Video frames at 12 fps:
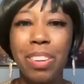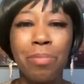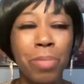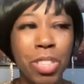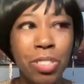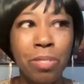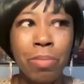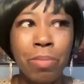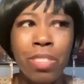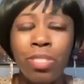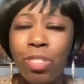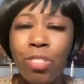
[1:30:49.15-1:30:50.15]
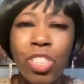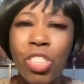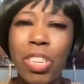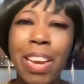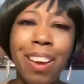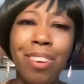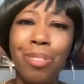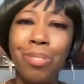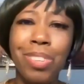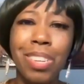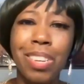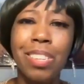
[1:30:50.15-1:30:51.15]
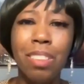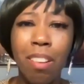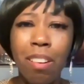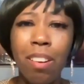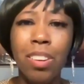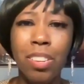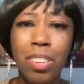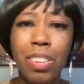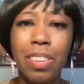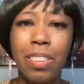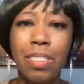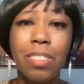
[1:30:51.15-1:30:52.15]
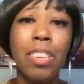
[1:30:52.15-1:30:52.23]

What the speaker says: Make sure you reach out. It's all good.